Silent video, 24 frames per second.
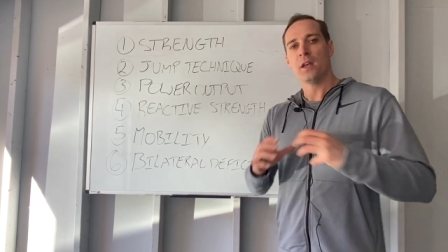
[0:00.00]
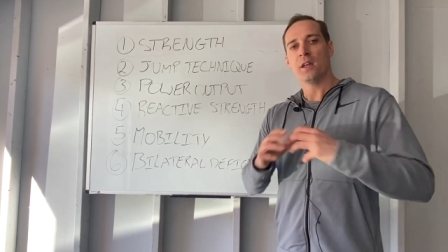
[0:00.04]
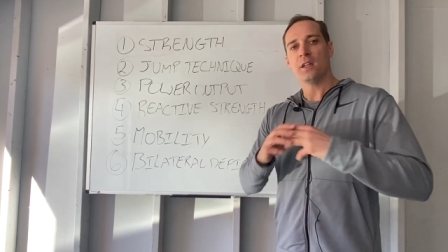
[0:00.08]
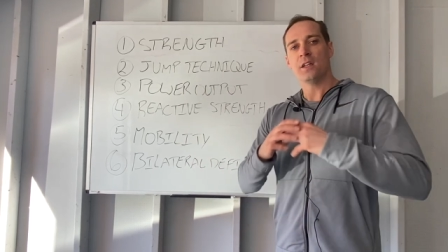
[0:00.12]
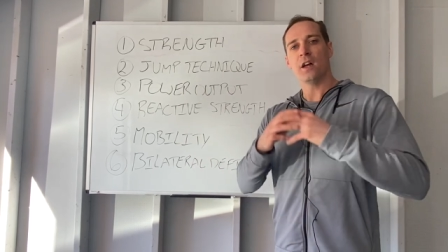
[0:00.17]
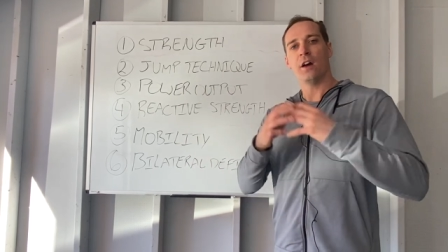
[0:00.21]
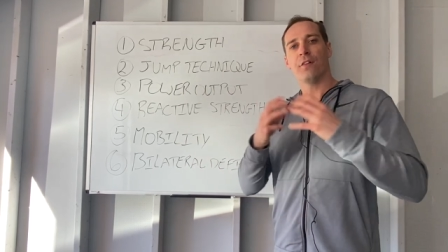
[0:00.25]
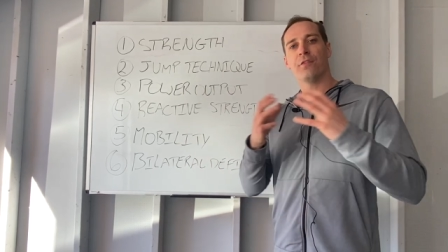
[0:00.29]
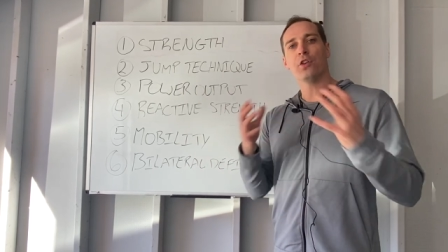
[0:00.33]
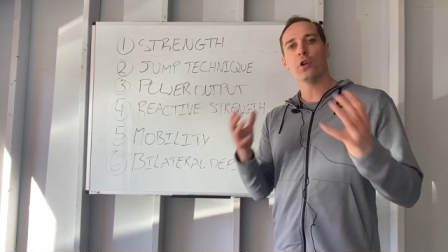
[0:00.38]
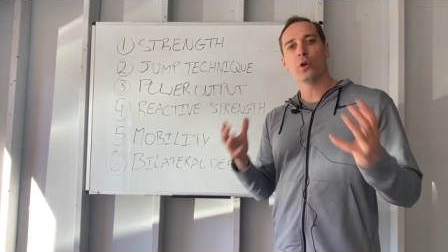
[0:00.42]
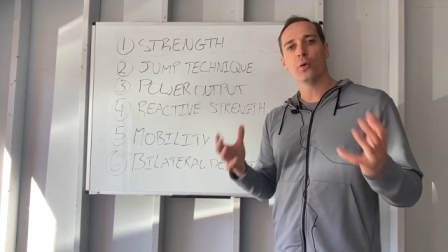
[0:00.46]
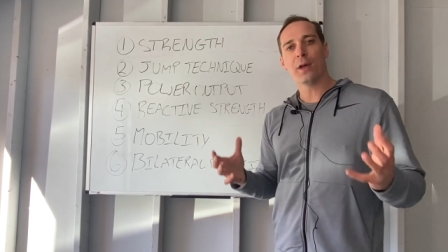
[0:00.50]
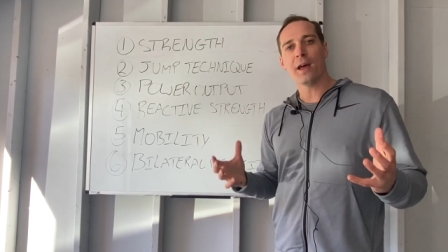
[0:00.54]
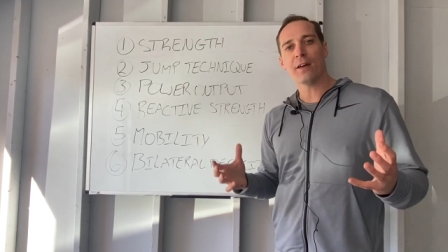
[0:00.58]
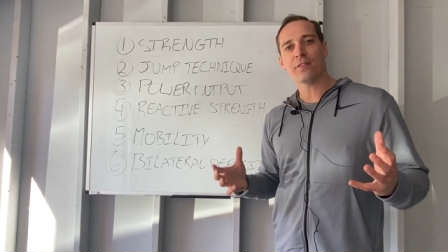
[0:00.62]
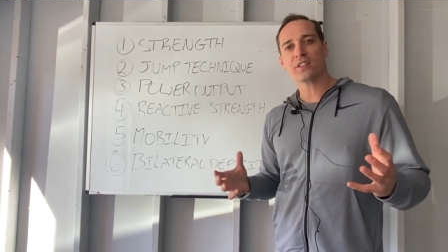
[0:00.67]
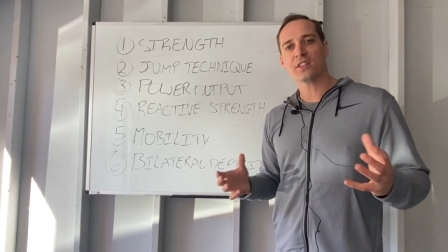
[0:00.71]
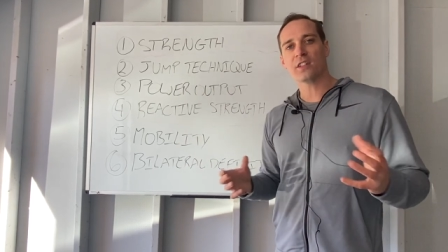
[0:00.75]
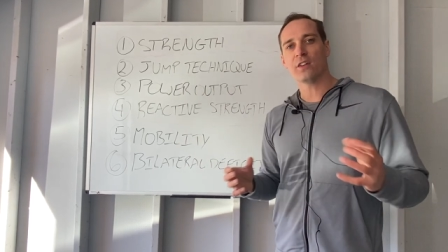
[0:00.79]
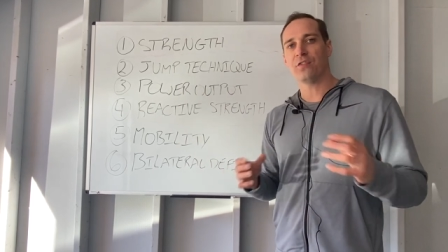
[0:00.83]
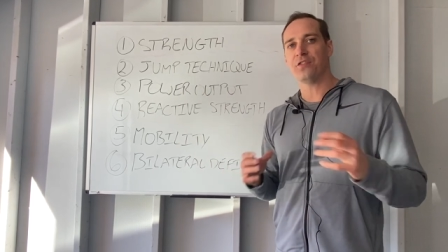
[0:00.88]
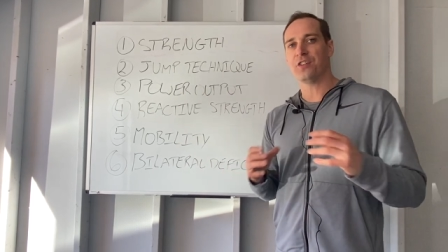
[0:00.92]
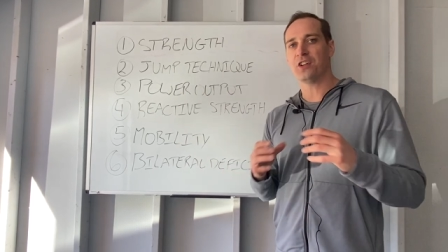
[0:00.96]
Now, if you don't have
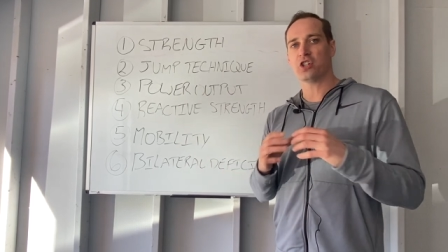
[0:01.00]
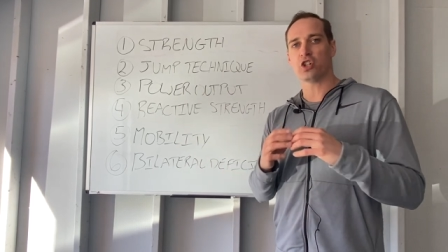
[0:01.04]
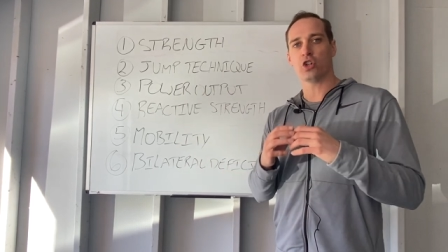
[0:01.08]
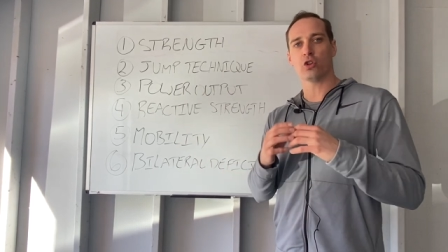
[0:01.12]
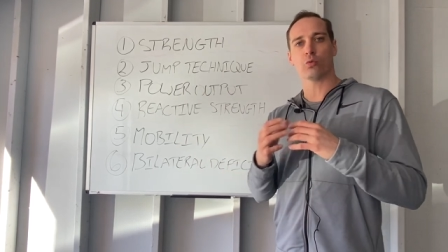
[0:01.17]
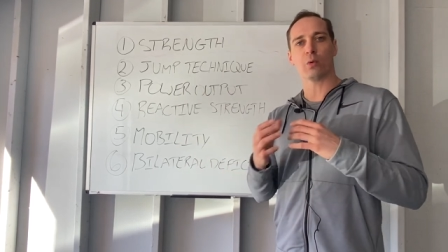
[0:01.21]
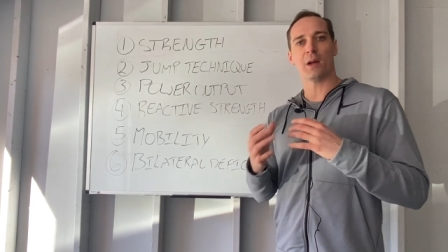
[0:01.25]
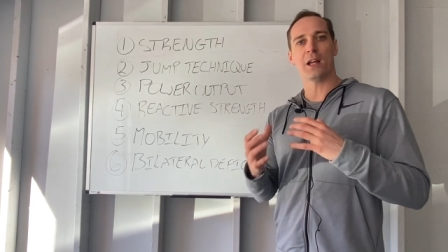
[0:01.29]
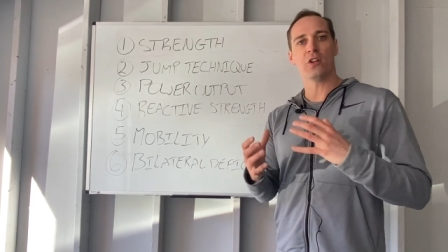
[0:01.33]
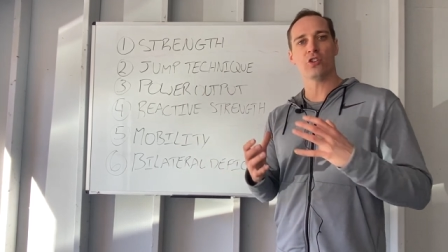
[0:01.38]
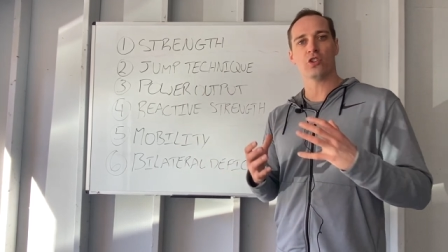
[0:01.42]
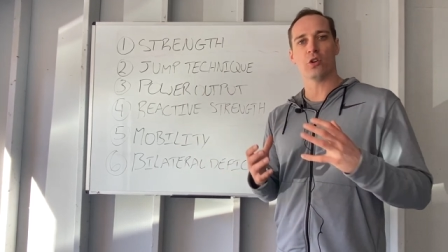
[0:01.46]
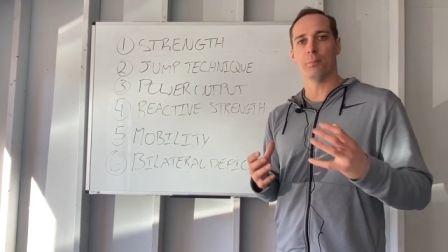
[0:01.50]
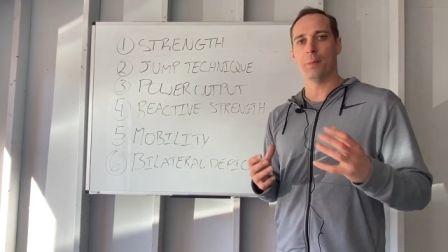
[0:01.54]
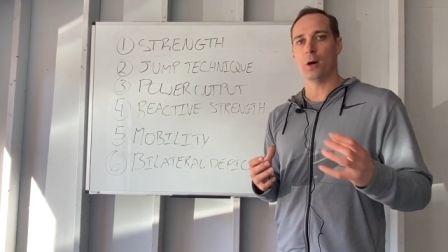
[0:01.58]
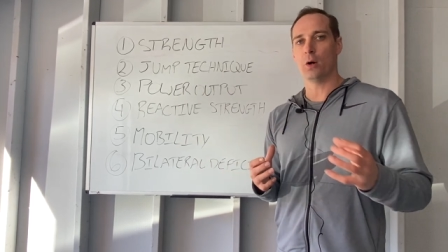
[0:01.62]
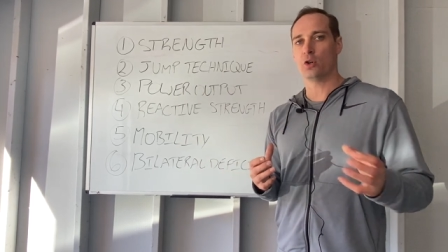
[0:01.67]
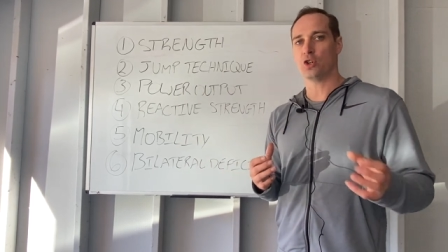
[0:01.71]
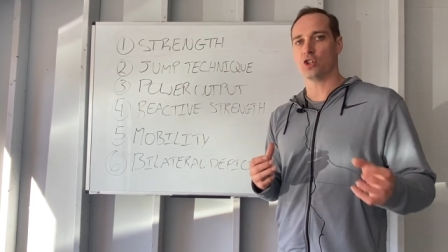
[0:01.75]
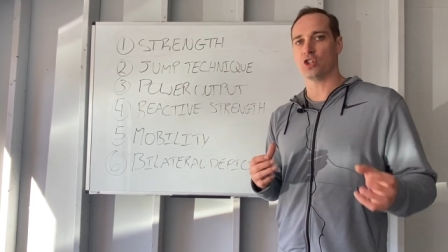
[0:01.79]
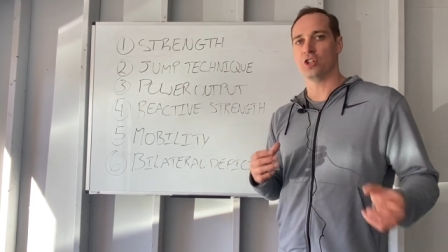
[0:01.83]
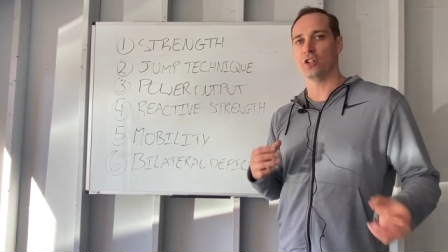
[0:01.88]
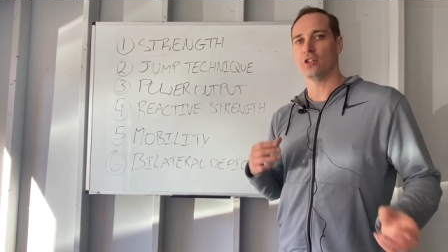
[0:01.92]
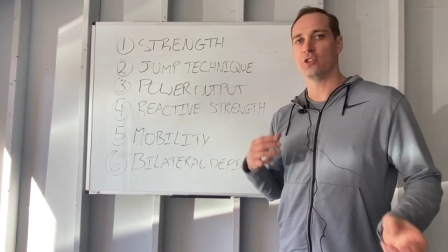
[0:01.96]
sufficient range of
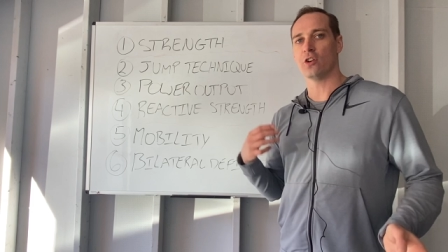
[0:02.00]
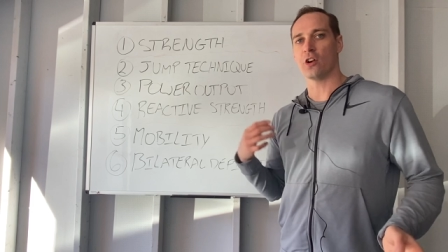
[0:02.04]
motion,